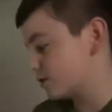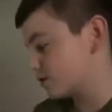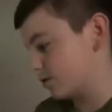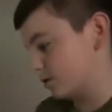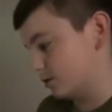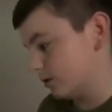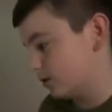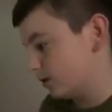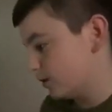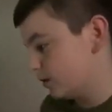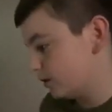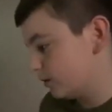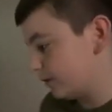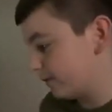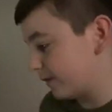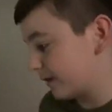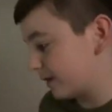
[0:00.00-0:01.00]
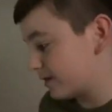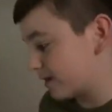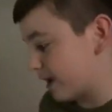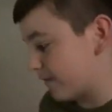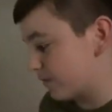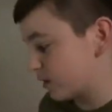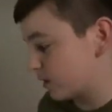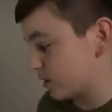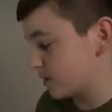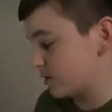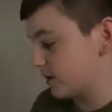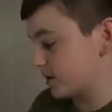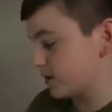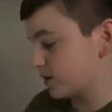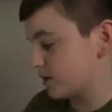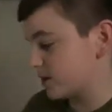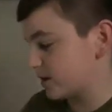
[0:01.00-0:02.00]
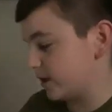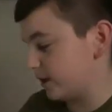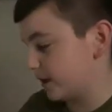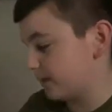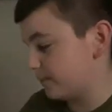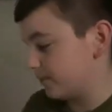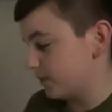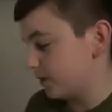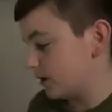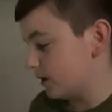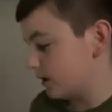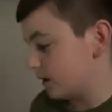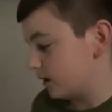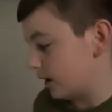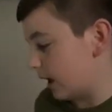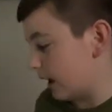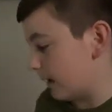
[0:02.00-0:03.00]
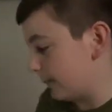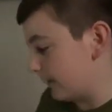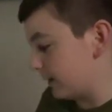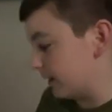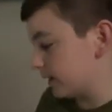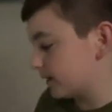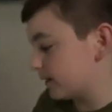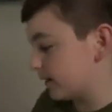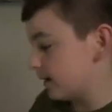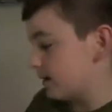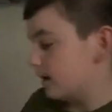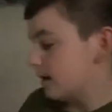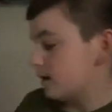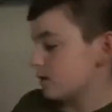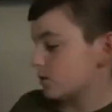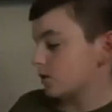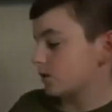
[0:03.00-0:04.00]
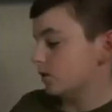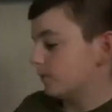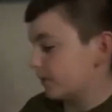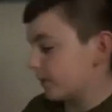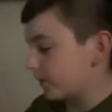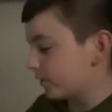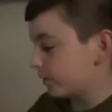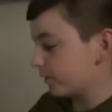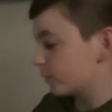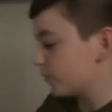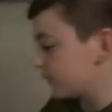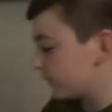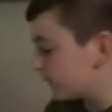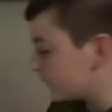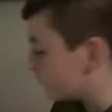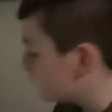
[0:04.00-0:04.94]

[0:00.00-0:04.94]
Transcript: So if that's, everything stays the same, that'll be it. So we're going to quickly